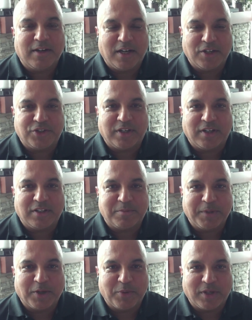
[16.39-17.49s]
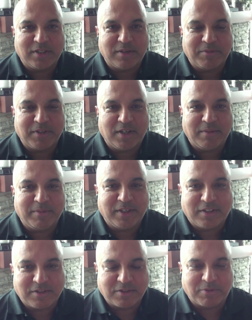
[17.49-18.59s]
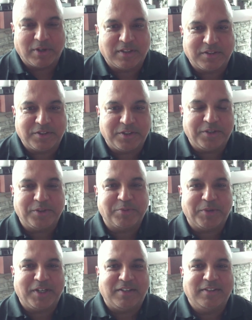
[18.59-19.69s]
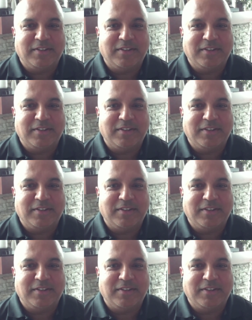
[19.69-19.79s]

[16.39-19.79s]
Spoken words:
Hi, Shay. It's been quite some time, and it's great to see you as well.